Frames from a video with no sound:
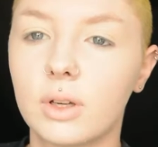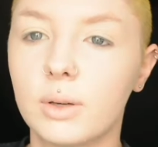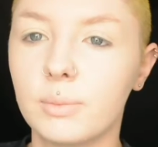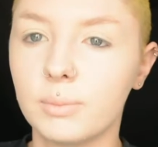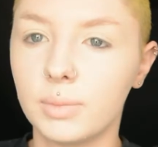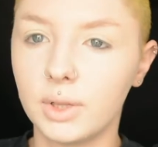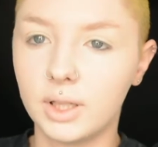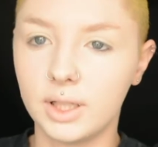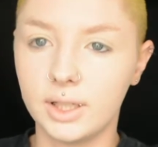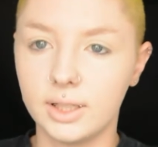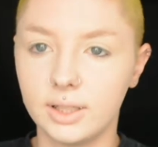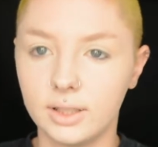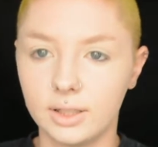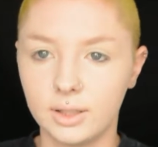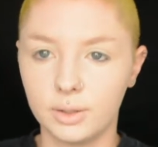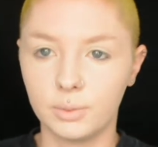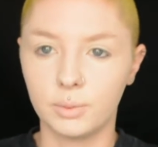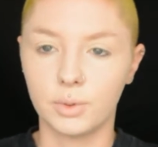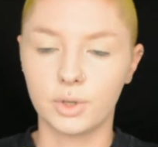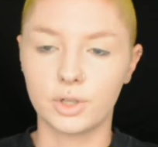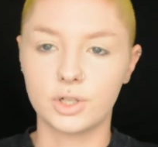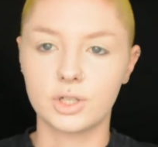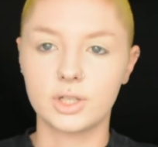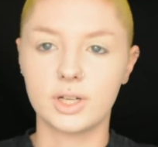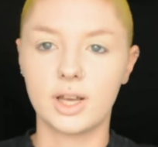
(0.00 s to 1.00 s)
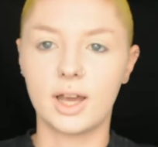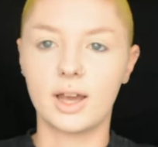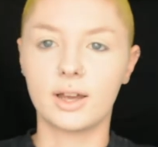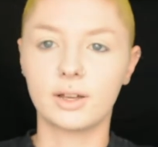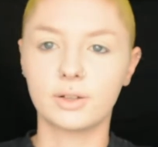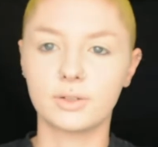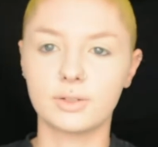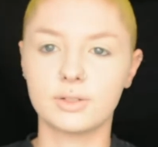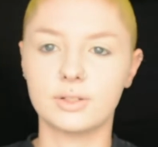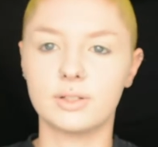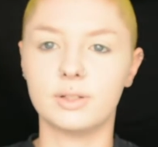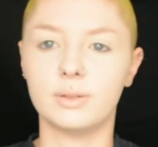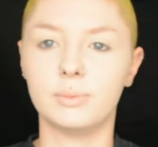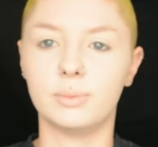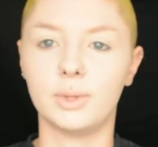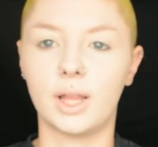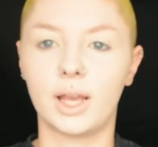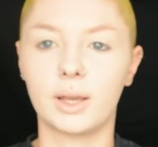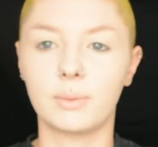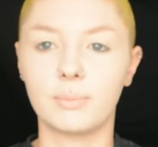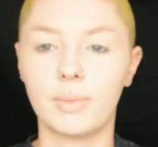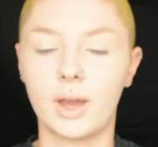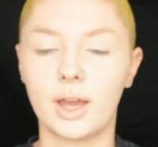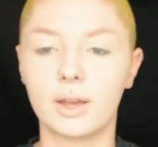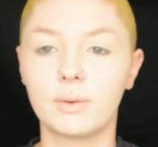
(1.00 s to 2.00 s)
Completely washed out because of the
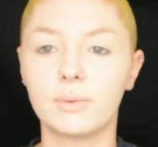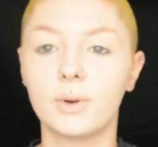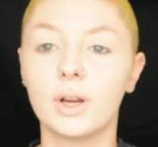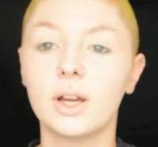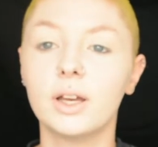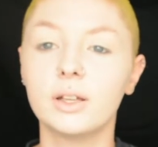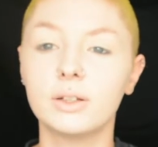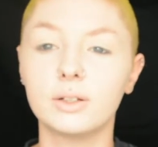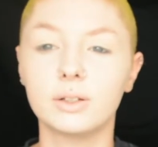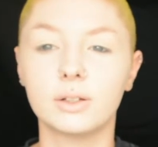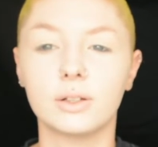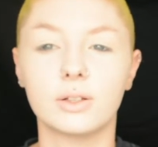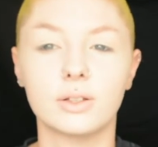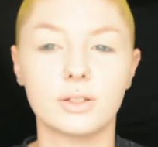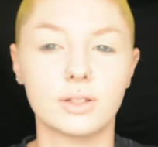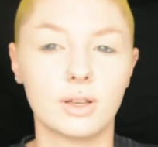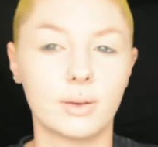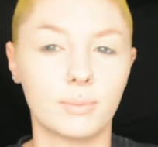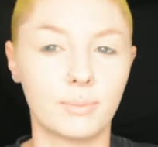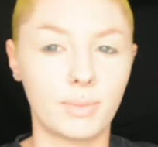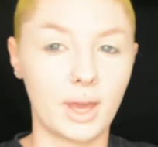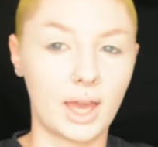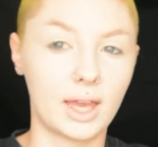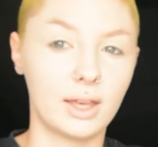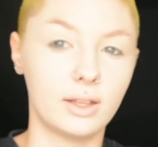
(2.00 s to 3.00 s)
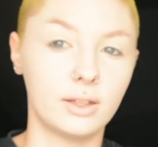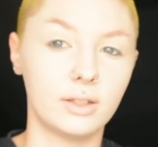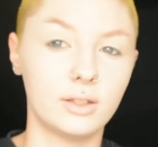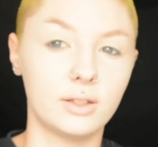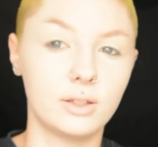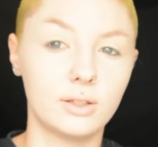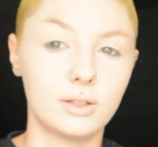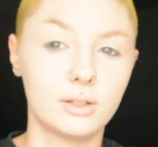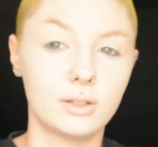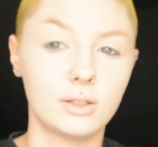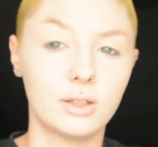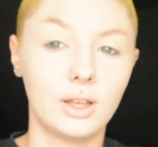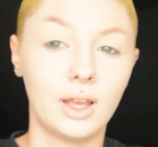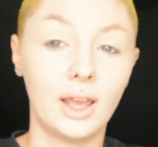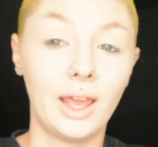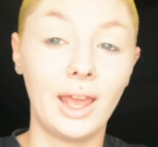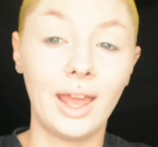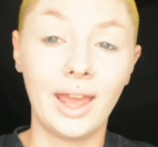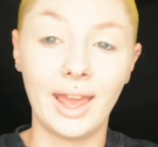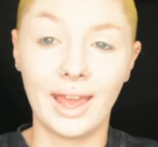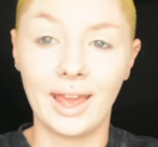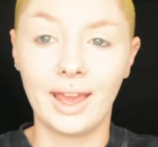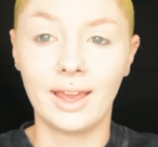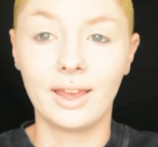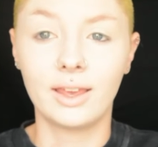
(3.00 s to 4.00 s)
black background, or because I'm pale as
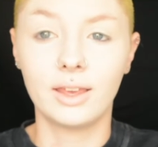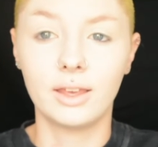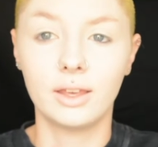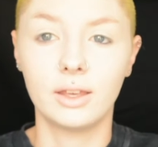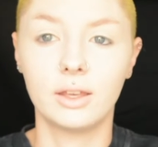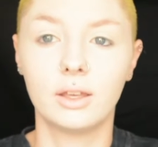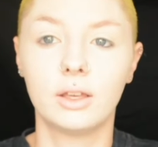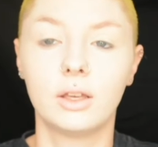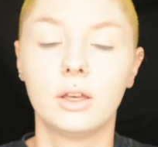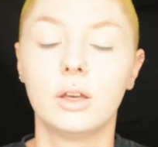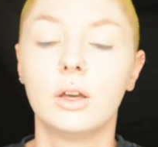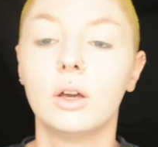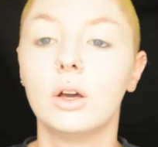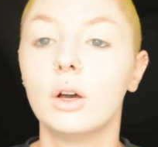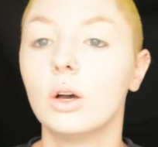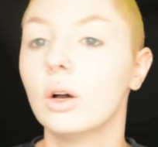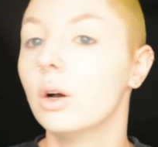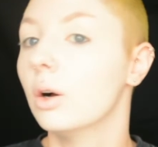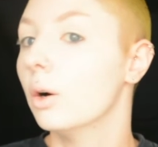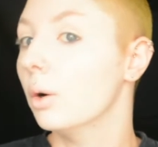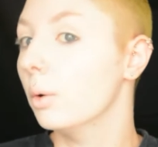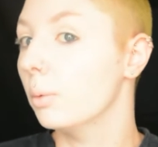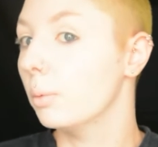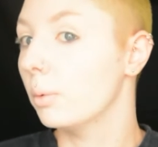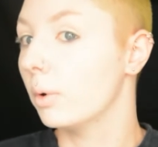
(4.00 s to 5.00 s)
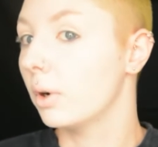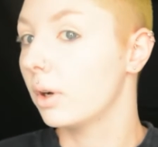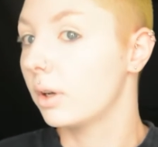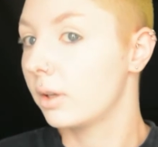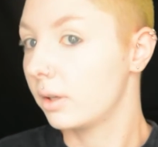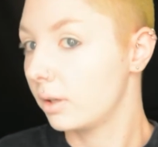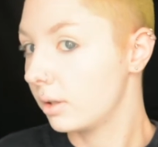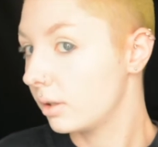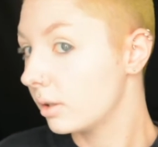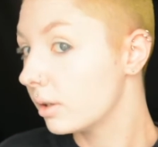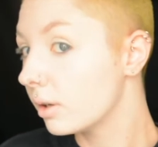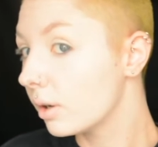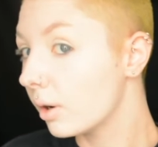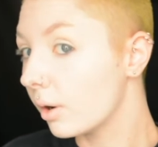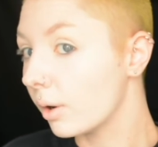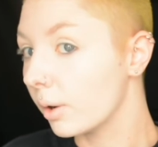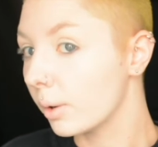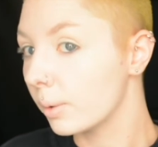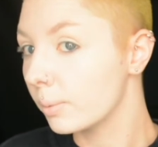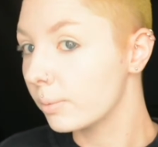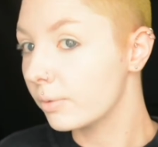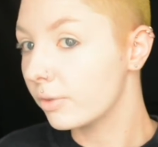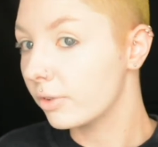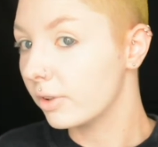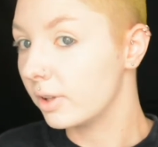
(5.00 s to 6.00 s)
heck, or what.
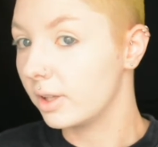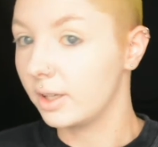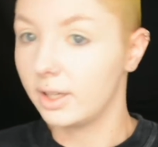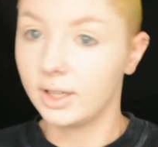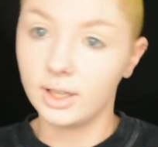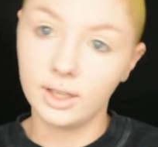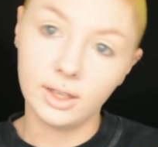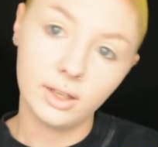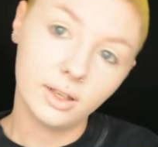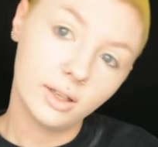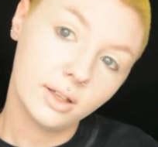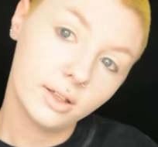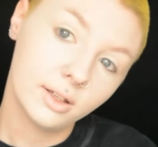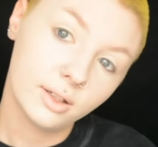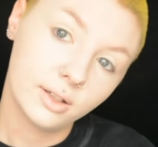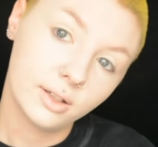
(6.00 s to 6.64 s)
Hopefully